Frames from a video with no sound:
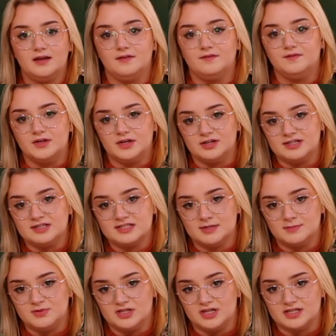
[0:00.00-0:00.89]
very
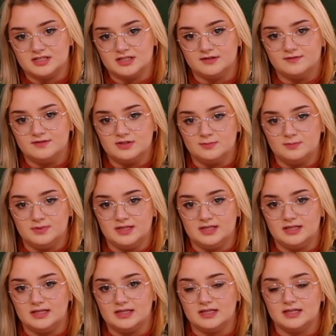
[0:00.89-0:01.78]
subjective to
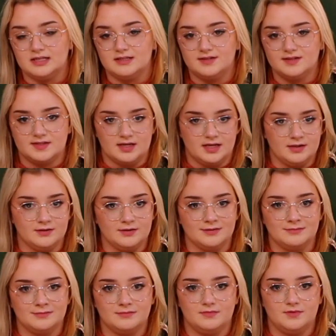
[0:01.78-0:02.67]
be a
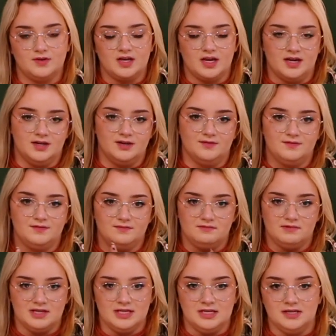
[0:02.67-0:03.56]
designer. You kind of
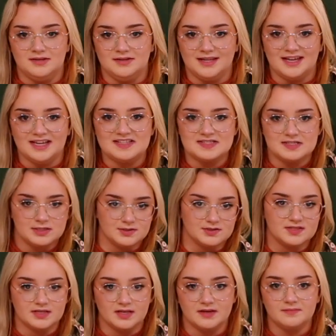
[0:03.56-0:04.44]
need that skill
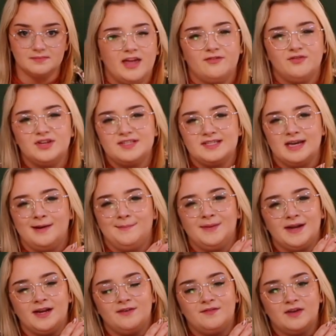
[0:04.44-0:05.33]
set. Every time
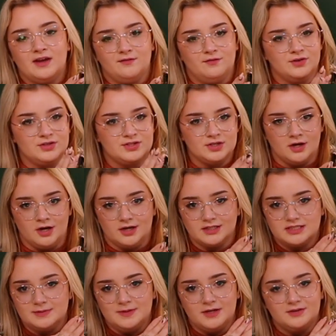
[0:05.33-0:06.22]
that I've ever
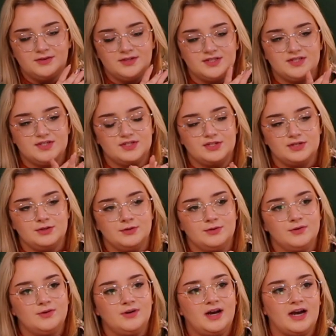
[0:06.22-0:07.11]
talked about this
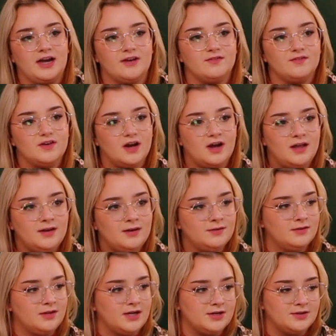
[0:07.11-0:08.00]
too, I've gotten
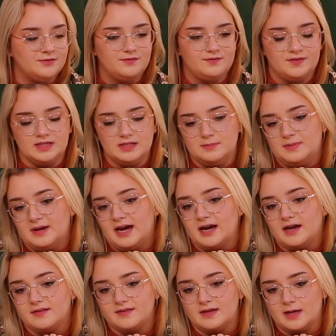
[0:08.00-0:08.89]
a lot of
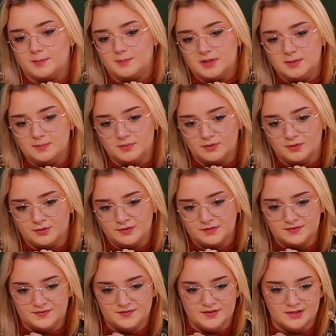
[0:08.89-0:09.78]
feedback that people
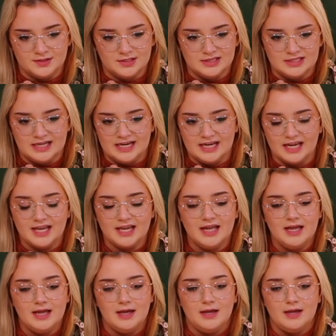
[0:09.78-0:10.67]
feel like
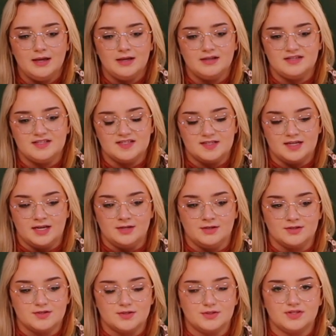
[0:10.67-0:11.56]

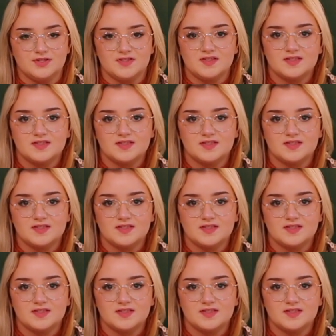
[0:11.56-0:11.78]
designers are just